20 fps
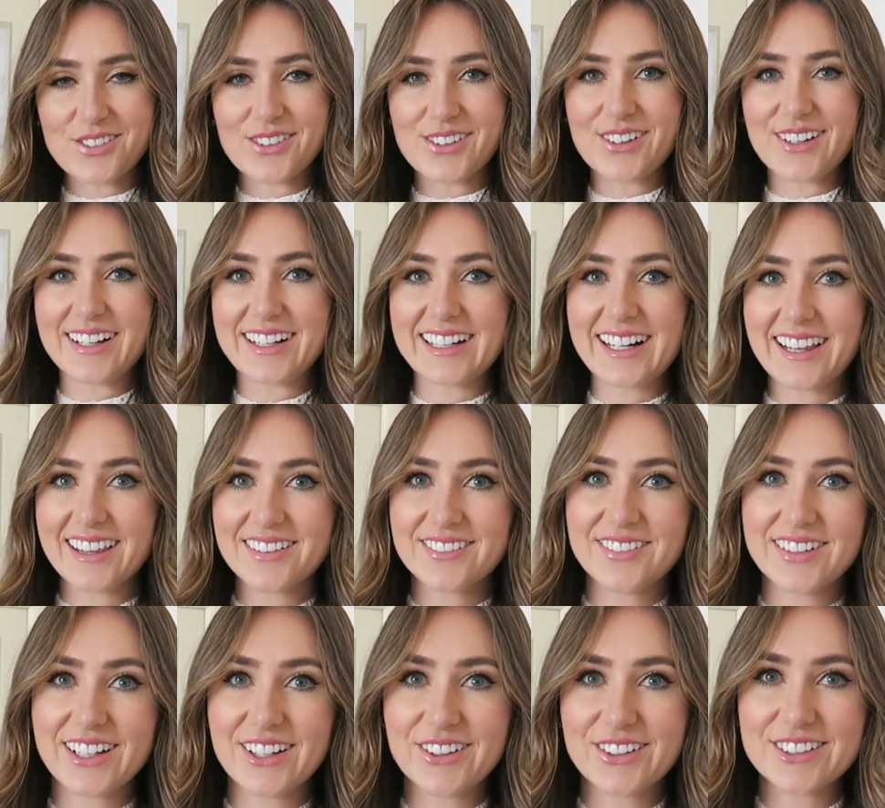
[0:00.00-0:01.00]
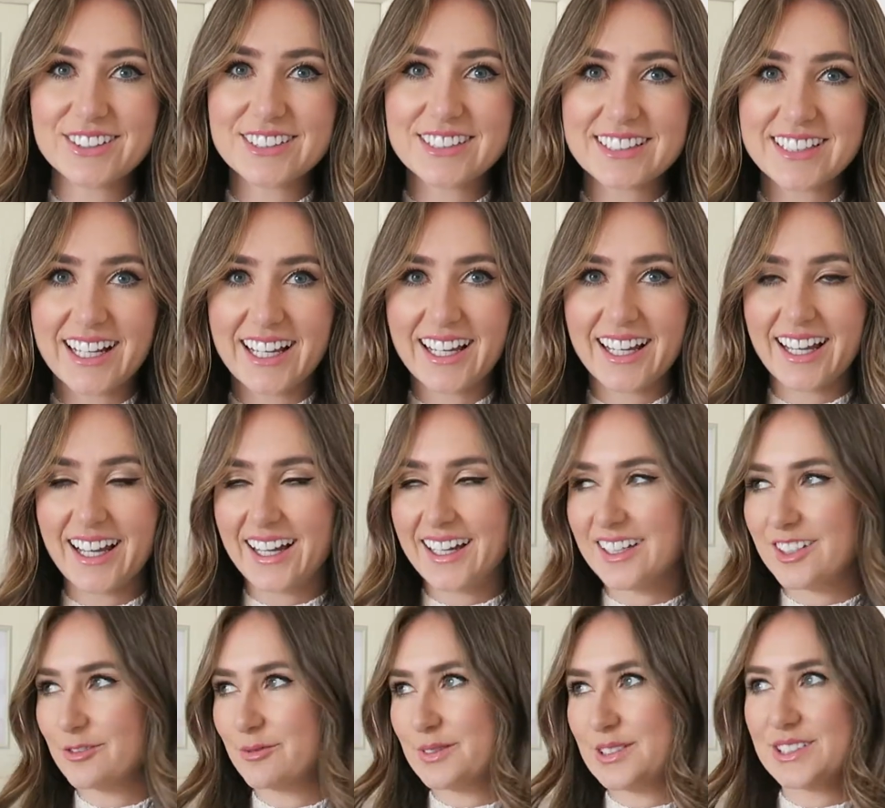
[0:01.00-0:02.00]
for another video. Today I
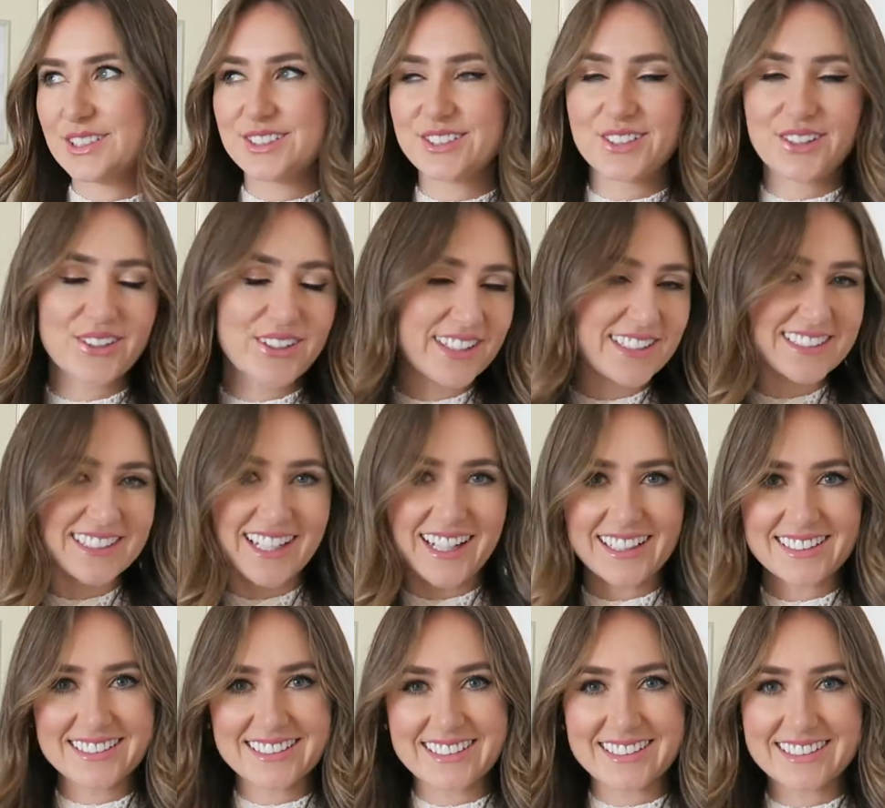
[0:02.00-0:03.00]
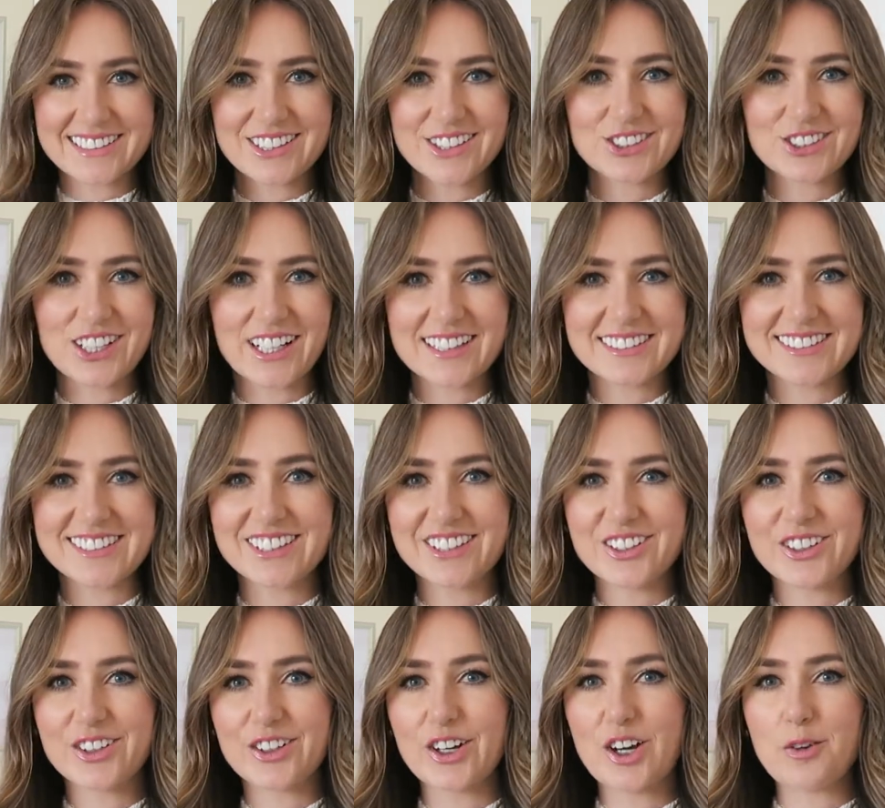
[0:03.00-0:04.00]
am so excited to chat to
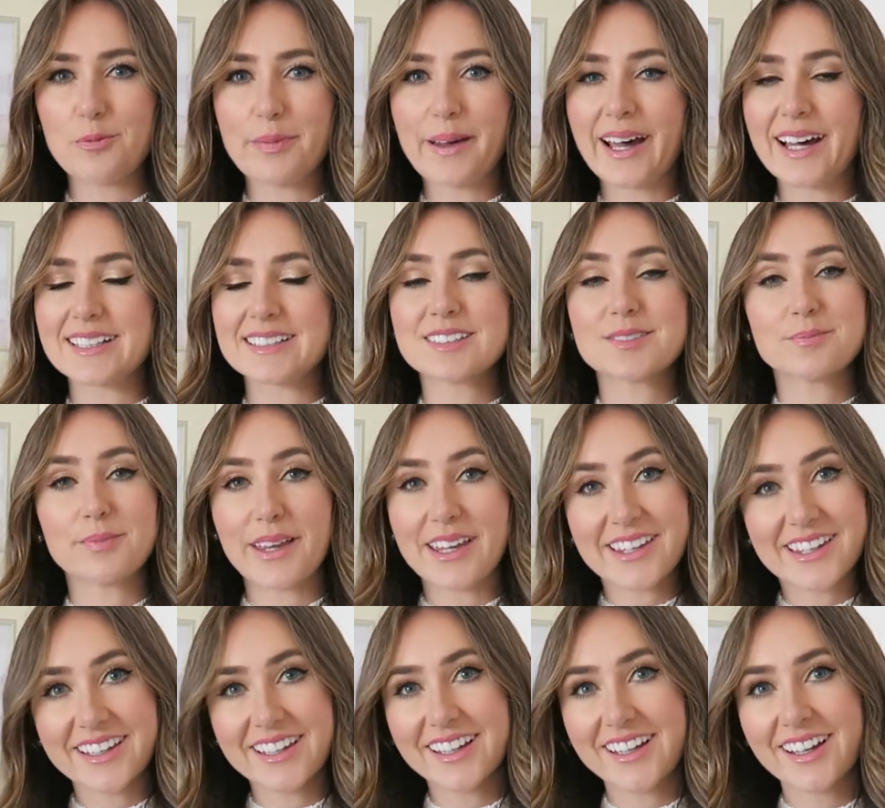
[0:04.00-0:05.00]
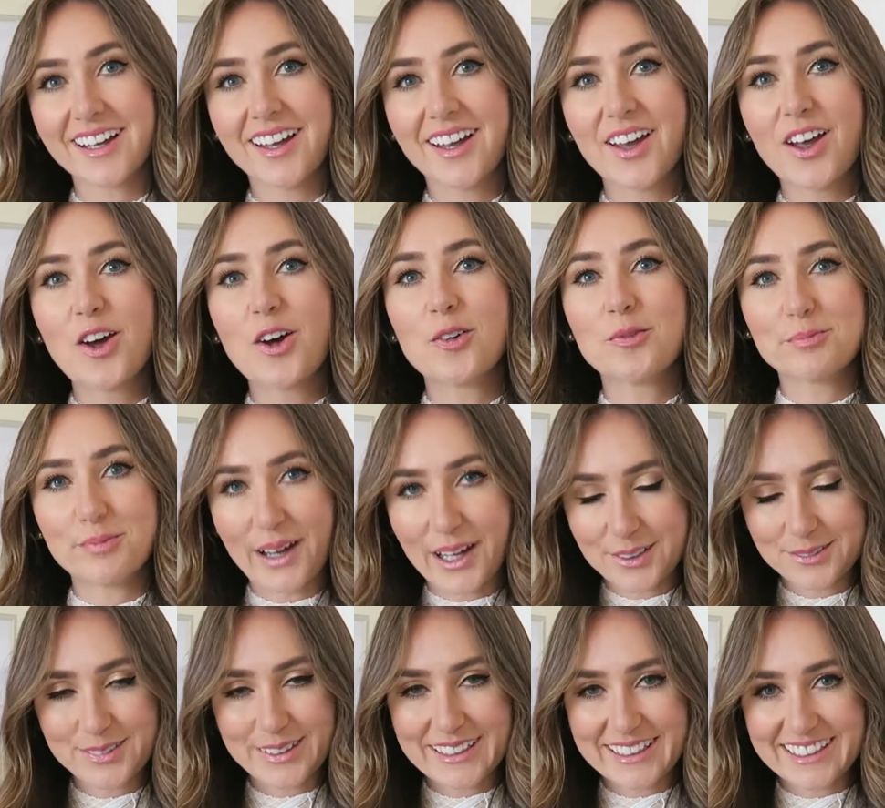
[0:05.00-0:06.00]
you about making my
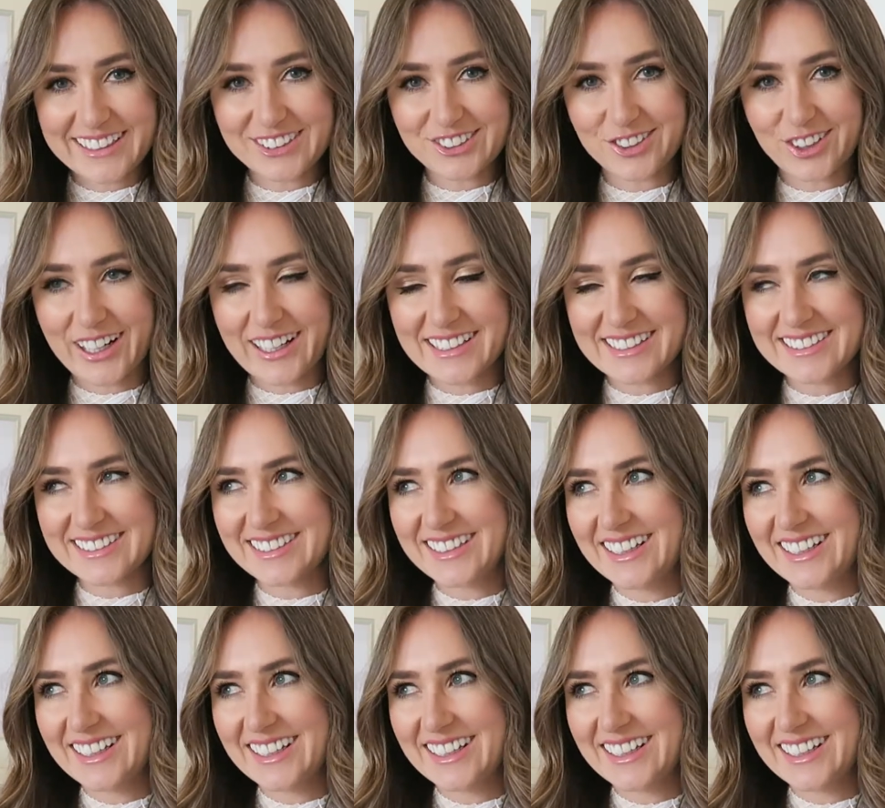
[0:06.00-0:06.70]
wedding dress.